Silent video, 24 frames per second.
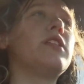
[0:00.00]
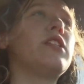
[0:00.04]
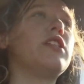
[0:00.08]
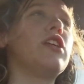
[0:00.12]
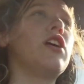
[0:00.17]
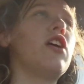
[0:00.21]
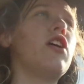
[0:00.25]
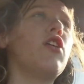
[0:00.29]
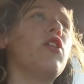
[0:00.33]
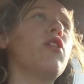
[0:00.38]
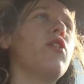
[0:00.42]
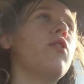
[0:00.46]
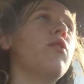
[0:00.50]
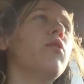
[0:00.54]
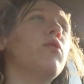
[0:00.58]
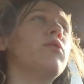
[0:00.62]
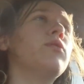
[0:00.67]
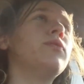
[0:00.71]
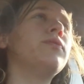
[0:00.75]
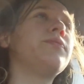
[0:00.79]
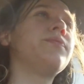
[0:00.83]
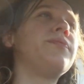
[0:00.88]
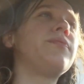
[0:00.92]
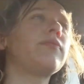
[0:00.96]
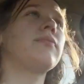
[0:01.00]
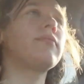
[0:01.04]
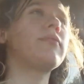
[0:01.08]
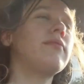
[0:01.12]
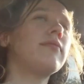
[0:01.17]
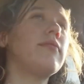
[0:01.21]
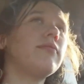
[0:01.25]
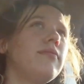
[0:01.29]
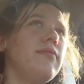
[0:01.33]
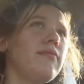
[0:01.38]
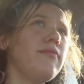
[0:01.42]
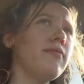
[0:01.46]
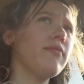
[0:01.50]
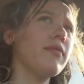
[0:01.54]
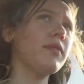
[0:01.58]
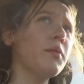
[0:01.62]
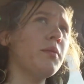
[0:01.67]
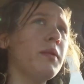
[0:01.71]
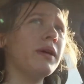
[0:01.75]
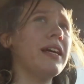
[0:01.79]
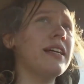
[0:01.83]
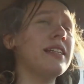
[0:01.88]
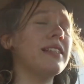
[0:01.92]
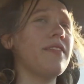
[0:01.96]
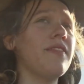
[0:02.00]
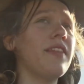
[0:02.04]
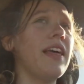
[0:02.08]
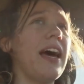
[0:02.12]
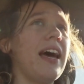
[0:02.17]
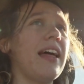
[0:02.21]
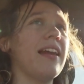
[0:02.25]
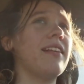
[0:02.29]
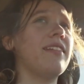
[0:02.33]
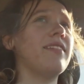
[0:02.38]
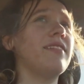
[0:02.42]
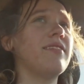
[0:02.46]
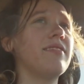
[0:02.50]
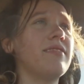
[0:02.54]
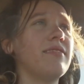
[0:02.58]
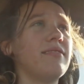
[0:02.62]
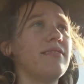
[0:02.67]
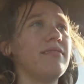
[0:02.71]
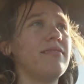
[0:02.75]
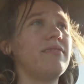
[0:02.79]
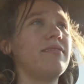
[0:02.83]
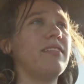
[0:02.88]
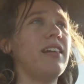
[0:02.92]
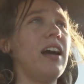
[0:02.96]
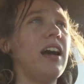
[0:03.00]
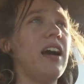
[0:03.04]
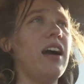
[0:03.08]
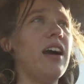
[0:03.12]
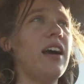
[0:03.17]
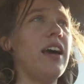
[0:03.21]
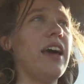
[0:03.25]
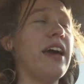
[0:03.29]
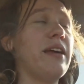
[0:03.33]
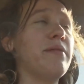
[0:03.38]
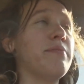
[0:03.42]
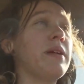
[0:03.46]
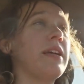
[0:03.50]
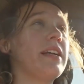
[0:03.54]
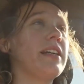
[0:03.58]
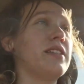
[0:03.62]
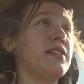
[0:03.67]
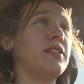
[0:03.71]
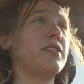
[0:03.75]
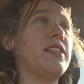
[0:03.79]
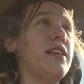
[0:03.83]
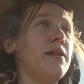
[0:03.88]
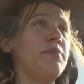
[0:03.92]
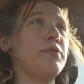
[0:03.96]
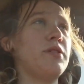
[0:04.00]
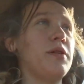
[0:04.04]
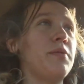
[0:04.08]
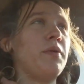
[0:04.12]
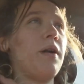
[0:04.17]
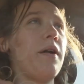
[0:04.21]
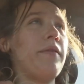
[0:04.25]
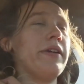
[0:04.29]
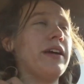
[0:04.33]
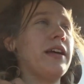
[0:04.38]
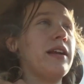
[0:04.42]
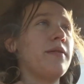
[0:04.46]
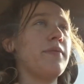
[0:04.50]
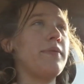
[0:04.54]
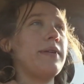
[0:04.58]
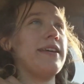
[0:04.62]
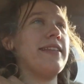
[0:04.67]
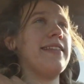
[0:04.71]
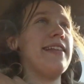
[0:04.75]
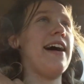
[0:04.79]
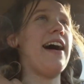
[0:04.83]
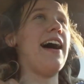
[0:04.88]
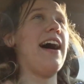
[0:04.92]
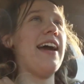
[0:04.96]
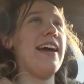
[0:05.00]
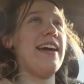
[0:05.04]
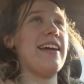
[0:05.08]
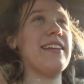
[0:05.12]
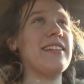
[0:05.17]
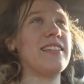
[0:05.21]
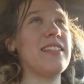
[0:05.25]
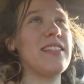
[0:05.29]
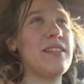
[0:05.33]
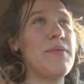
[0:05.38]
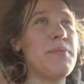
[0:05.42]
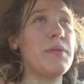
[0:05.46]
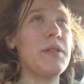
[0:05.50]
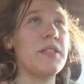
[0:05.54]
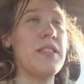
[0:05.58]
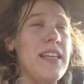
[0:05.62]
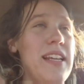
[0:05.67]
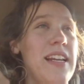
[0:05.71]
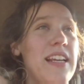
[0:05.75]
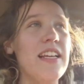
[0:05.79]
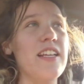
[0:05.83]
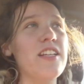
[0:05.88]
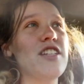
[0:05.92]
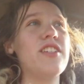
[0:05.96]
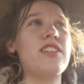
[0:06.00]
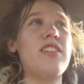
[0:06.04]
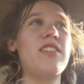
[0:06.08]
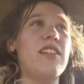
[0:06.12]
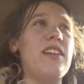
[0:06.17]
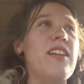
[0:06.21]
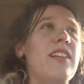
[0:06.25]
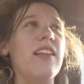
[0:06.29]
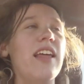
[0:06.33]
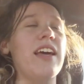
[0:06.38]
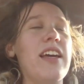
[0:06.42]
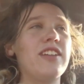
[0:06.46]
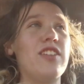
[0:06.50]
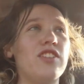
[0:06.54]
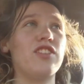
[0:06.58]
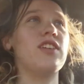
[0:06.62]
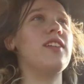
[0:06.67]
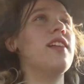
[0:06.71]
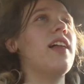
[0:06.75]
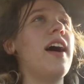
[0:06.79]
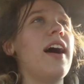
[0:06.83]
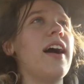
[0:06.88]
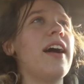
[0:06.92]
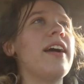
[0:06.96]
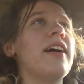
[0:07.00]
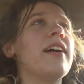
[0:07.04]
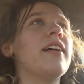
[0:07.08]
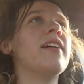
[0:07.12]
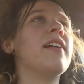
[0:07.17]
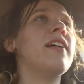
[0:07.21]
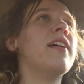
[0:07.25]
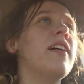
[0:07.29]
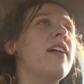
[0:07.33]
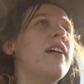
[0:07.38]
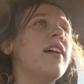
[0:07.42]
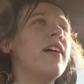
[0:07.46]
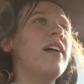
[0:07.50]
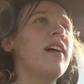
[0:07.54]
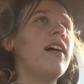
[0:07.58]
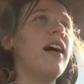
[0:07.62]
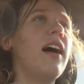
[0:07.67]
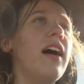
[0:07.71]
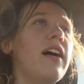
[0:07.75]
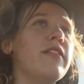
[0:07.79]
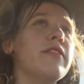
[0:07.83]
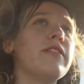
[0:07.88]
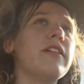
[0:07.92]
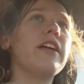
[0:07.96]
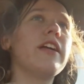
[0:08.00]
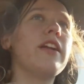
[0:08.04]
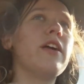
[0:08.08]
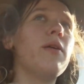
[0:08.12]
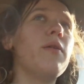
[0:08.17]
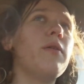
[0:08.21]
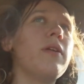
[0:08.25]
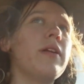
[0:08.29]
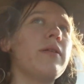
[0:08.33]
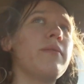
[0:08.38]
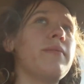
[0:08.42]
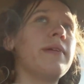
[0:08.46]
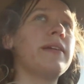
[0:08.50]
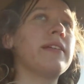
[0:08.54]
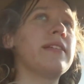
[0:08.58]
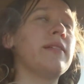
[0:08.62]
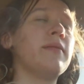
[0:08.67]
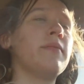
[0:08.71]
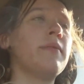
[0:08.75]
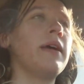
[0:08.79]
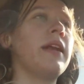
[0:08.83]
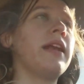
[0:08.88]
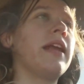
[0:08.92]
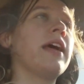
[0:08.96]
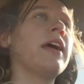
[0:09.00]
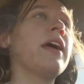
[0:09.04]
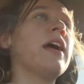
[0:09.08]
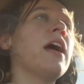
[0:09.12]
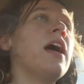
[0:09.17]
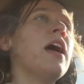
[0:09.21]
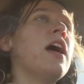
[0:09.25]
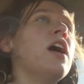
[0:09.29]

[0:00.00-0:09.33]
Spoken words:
So because of that, and because tips are probably going to be the highest percentage in like July, I really don't want to miss a Monday.